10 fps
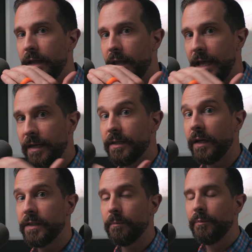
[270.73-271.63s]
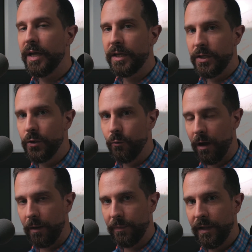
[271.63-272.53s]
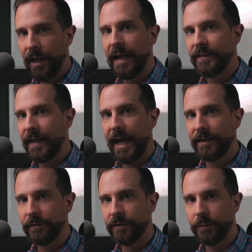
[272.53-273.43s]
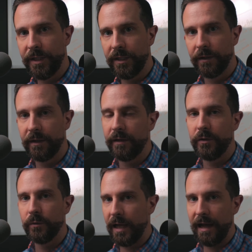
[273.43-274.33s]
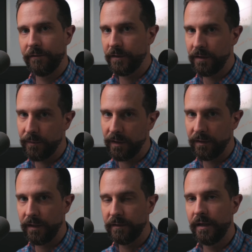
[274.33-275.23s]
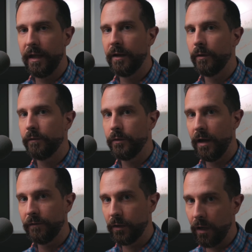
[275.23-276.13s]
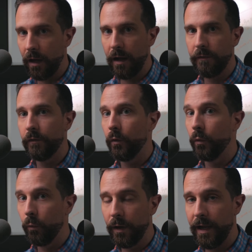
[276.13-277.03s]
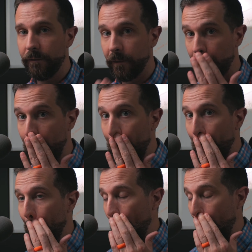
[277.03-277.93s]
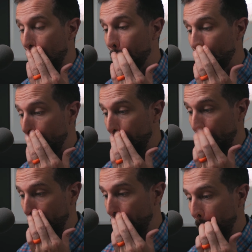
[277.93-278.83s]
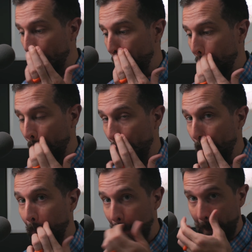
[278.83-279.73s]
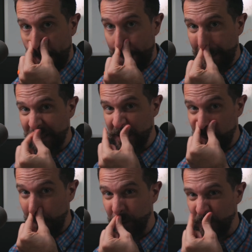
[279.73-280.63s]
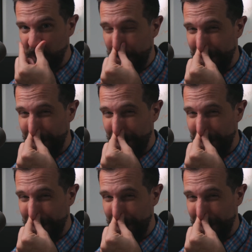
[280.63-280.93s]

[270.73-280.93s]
it doesn't pick you up as an active speaker if you laugh at something they say or if you have to cough or whatever. Oh, God, itchy nose.